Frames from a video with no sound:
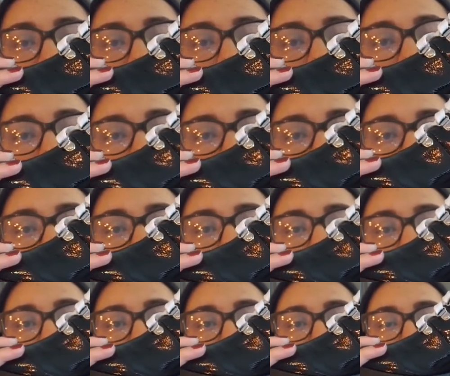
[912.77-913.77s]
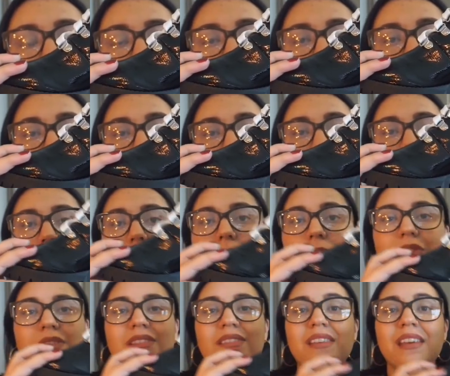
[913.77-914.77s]
and then this was the
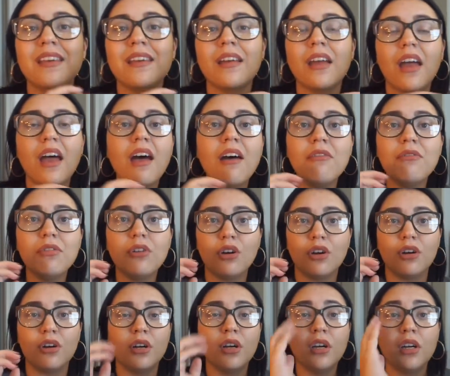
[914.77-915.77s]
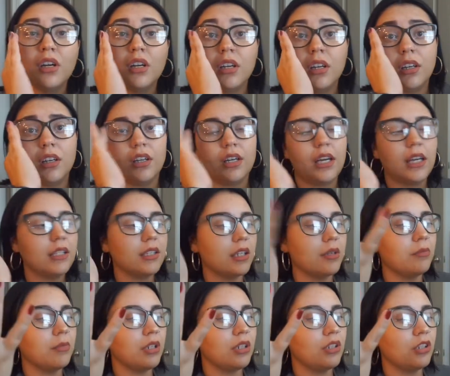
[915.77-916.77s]
sharpest thing ever. As
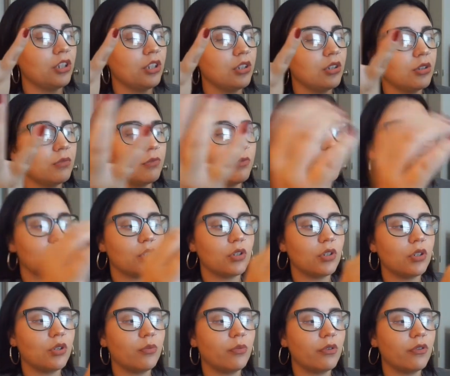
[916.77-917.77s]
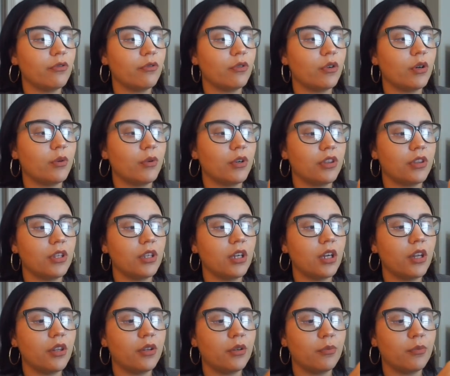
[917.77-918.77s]
I mentioned to you before with the
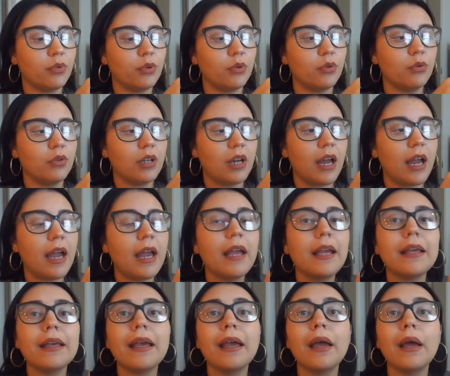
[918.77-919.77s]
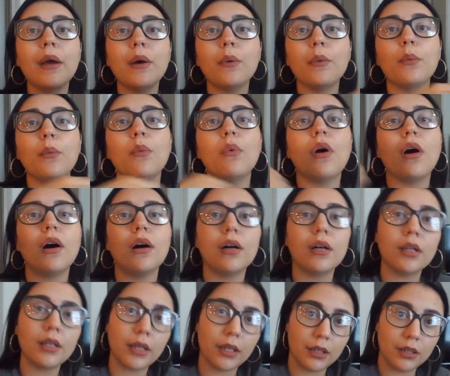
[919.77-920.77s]
other boot, I can't
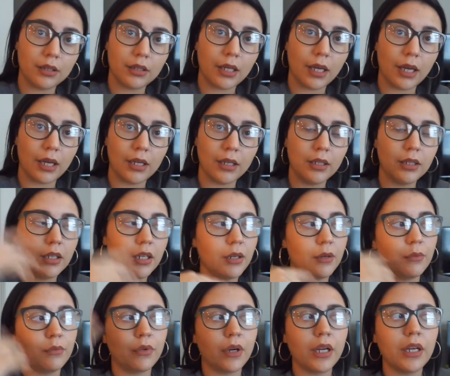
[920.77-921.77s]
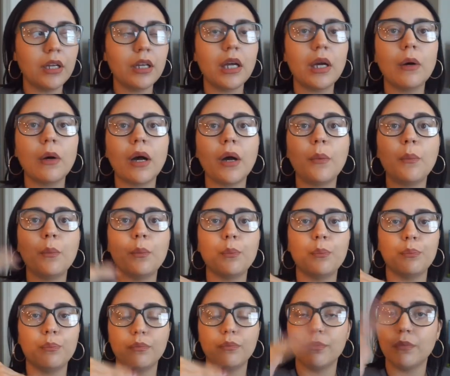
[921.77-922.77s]
walk like that, and right now
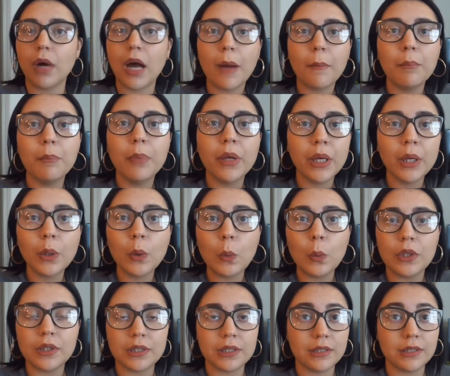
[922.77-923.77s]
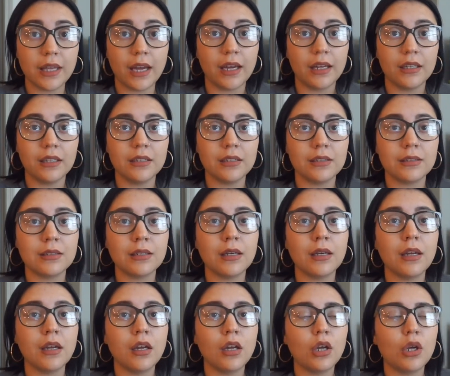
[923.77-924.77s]
I'm penguin status.
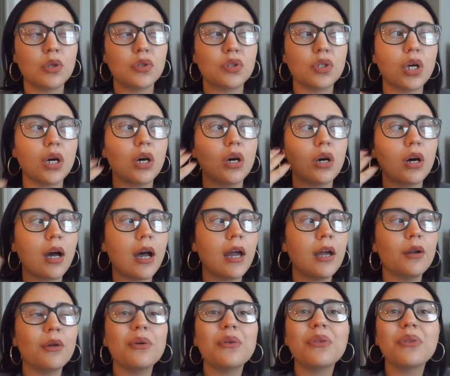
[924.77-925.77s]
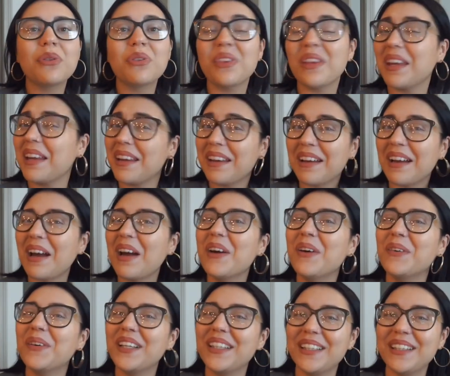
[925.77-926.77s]
So I don't think
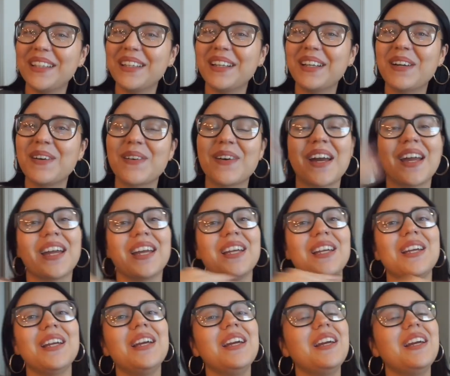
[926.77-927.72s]
I would look right